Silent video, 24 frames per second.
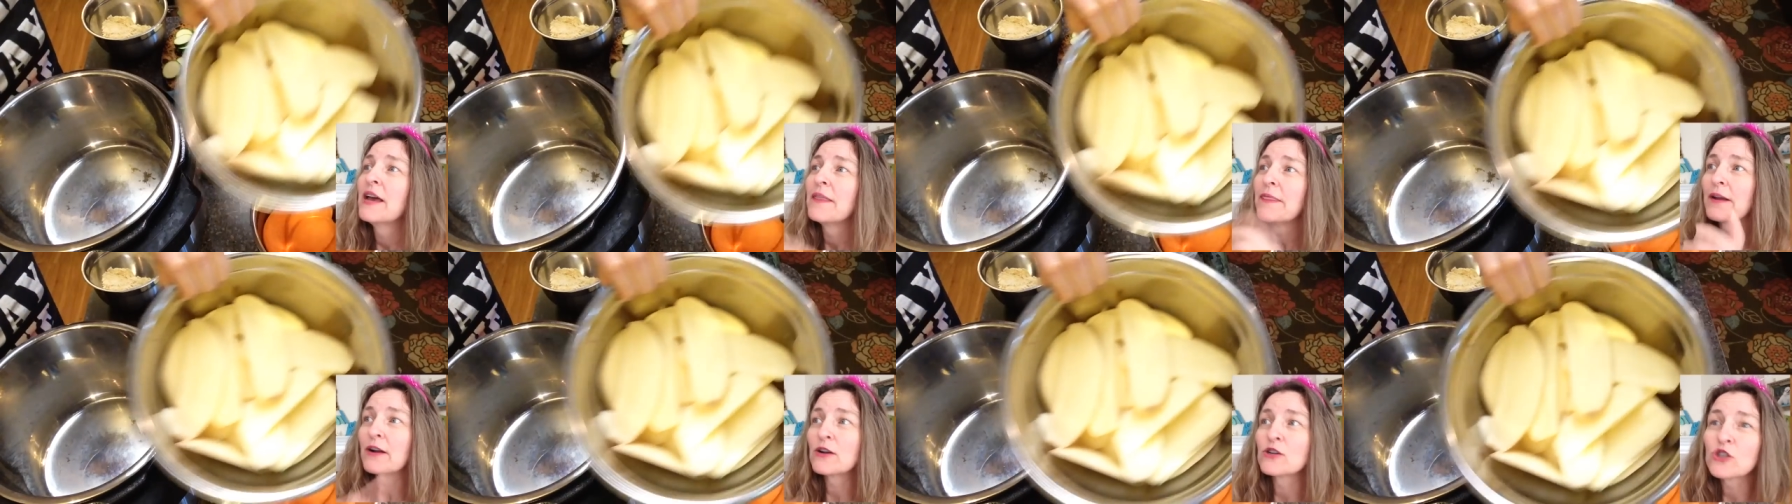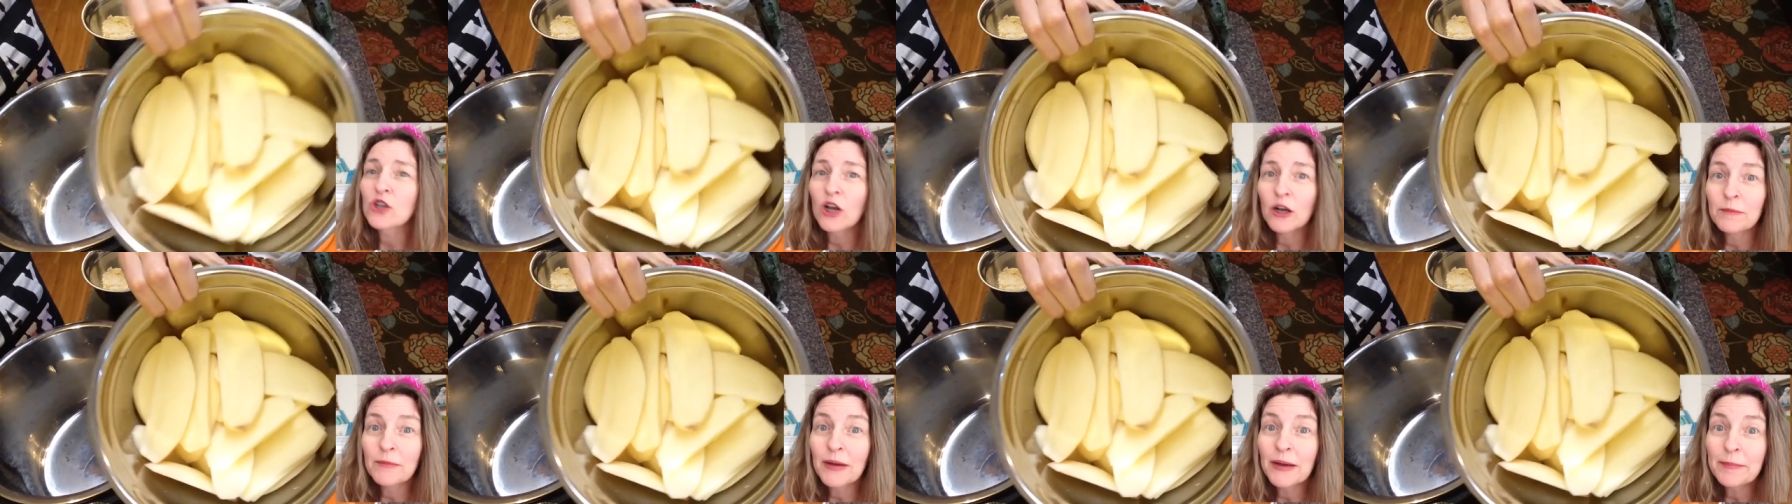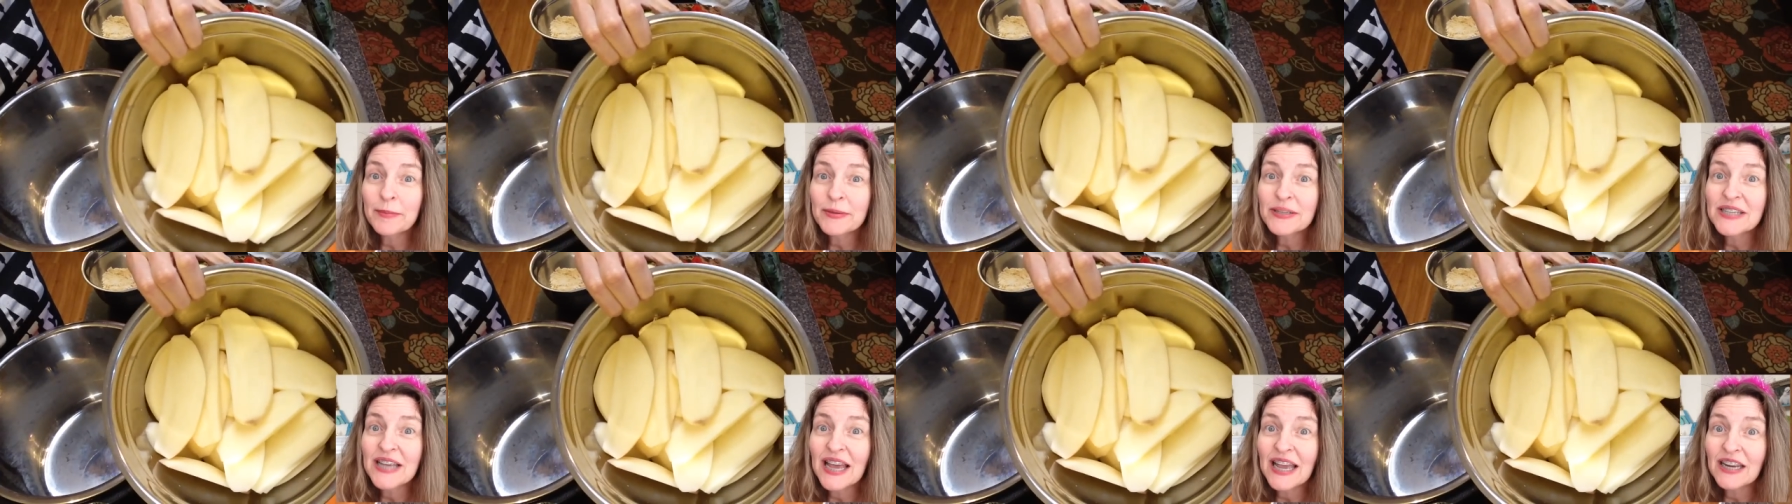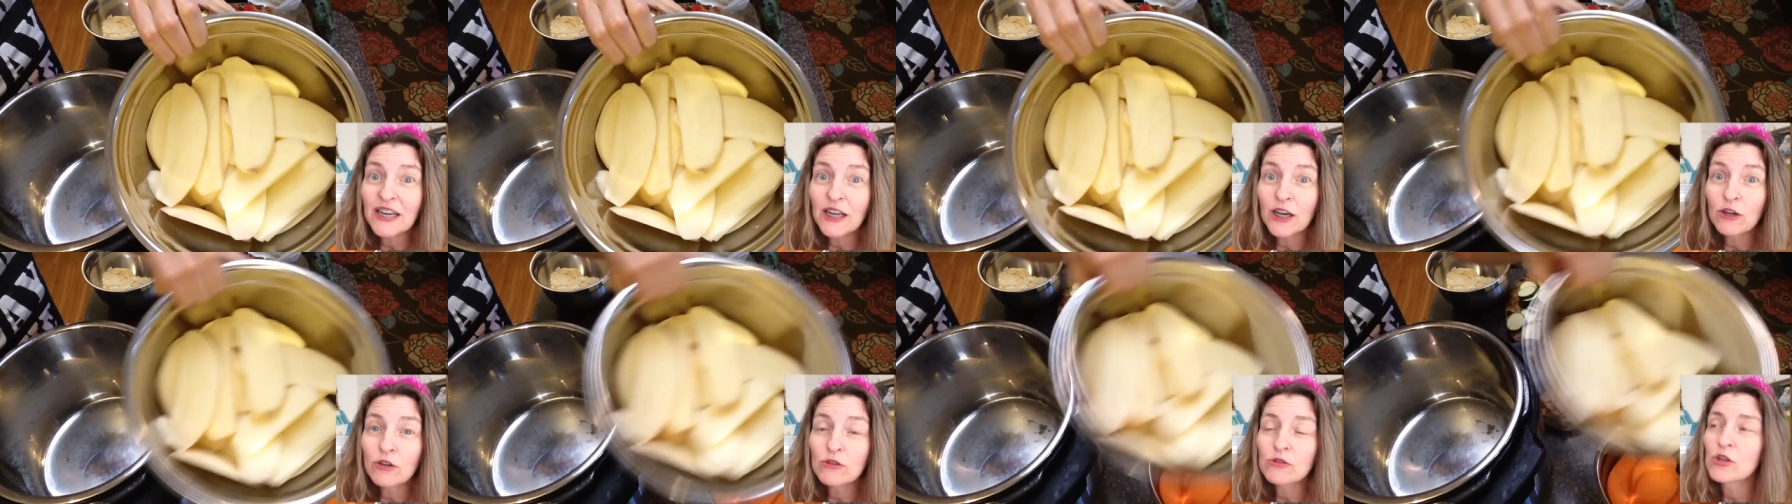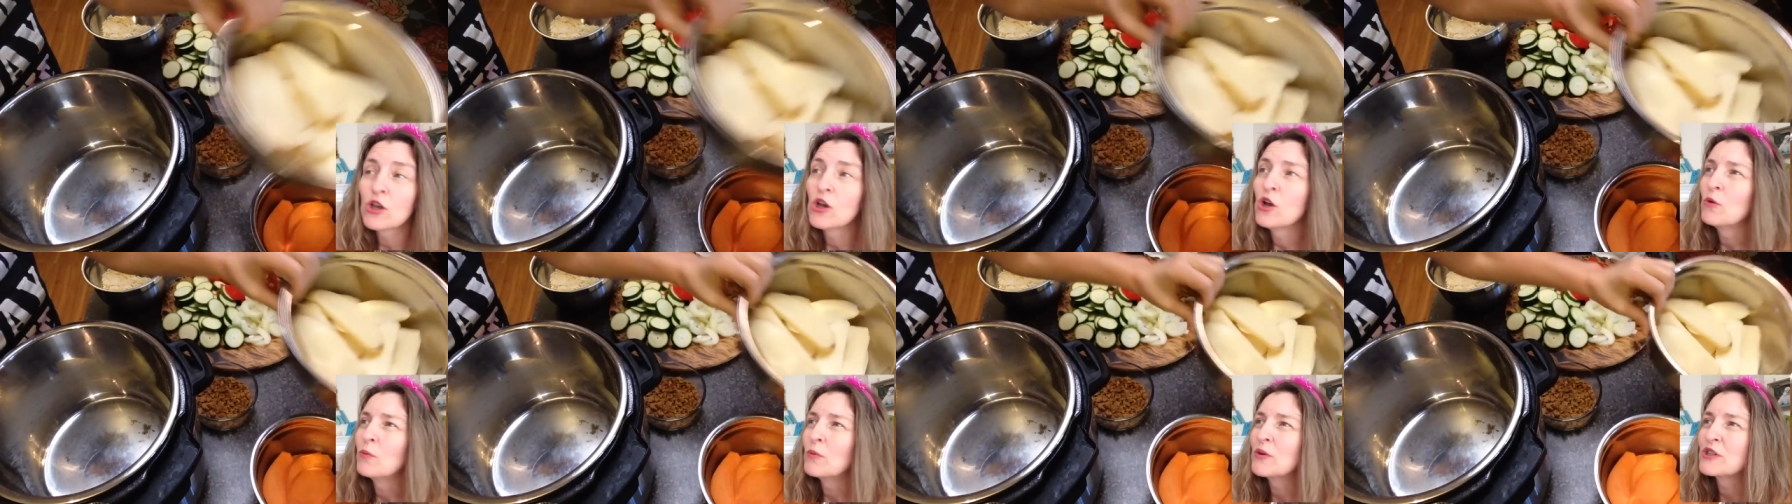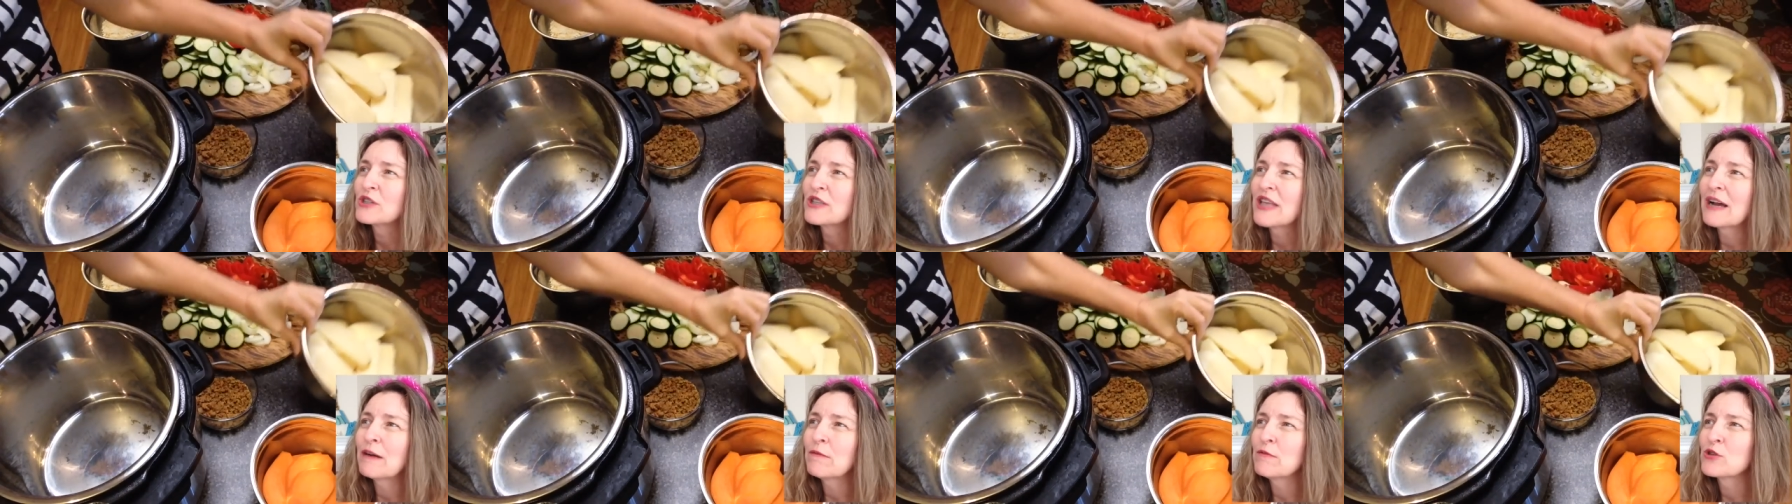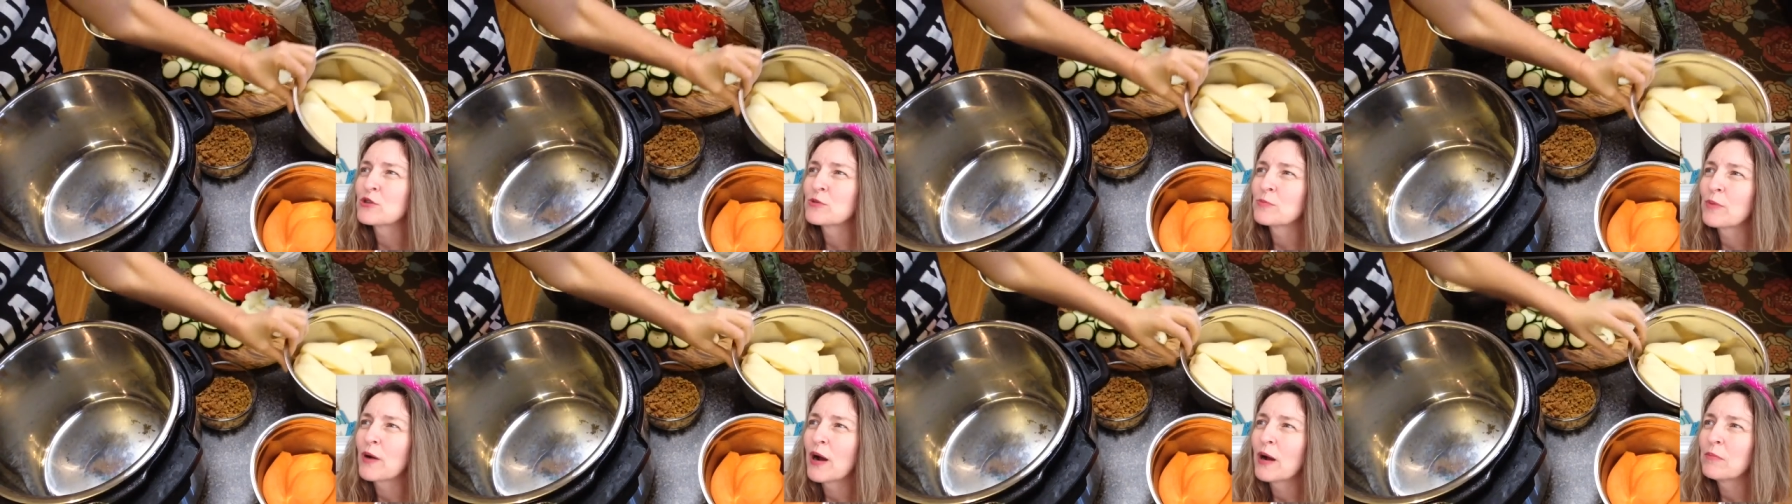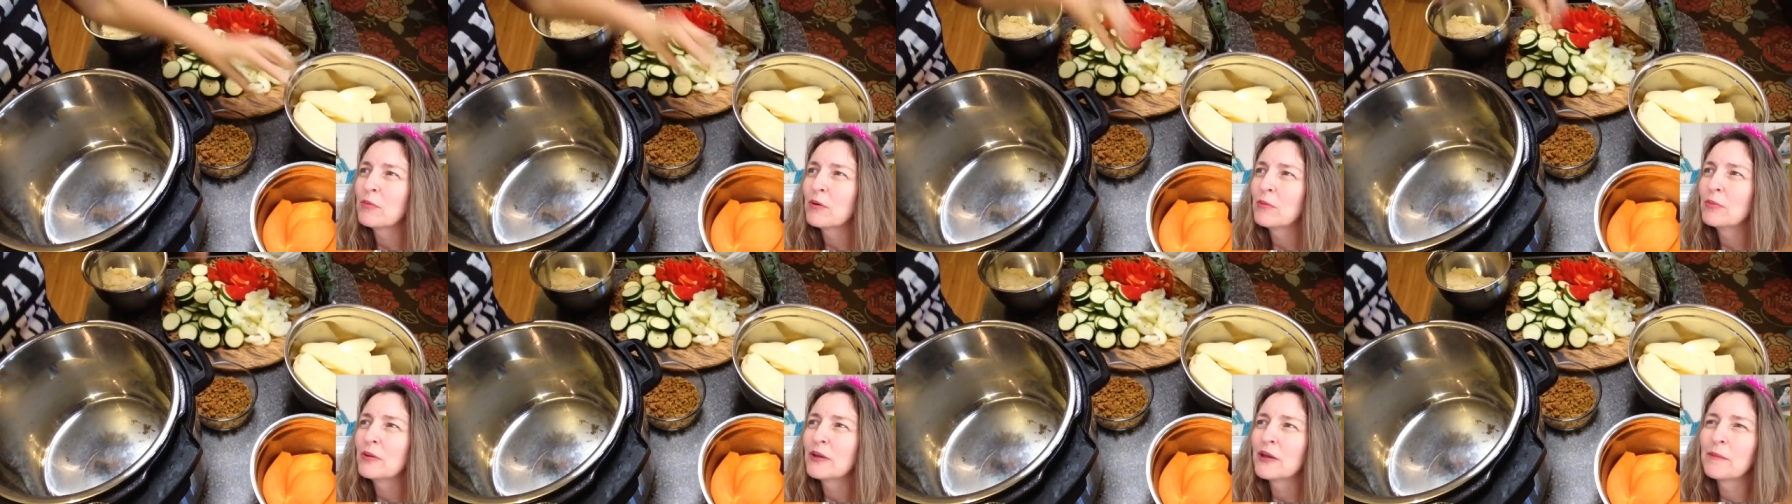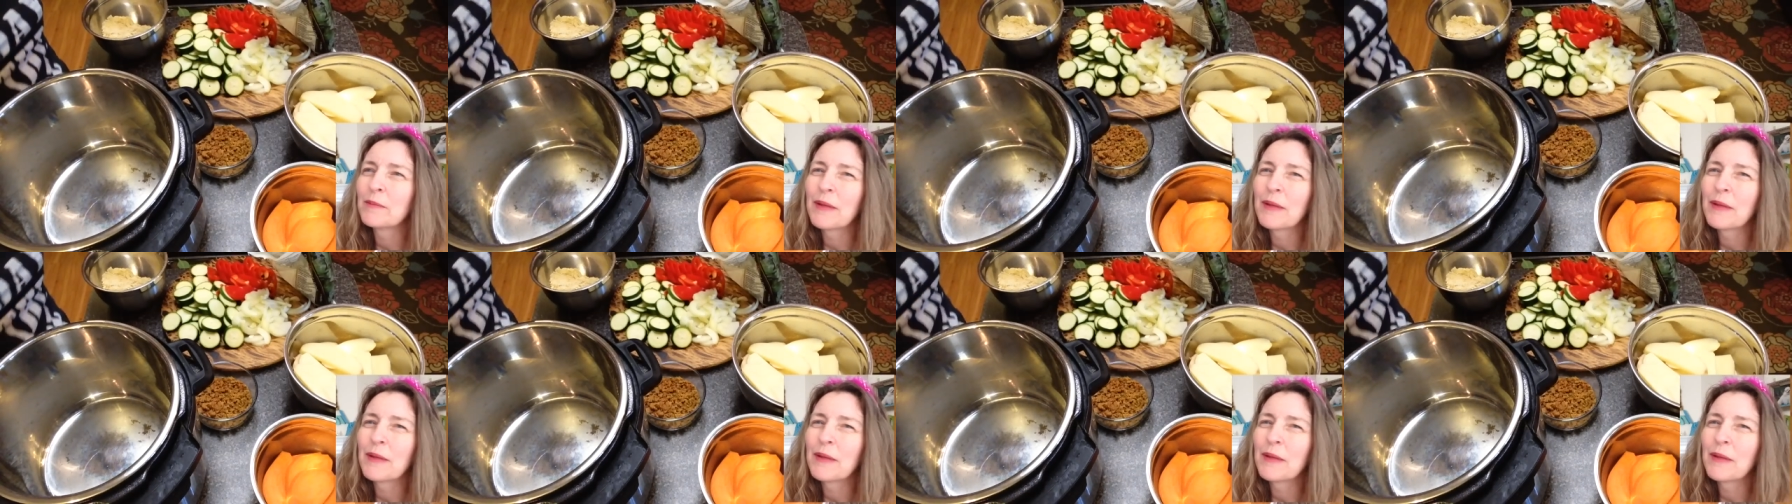There's all my potatoes, which that was probably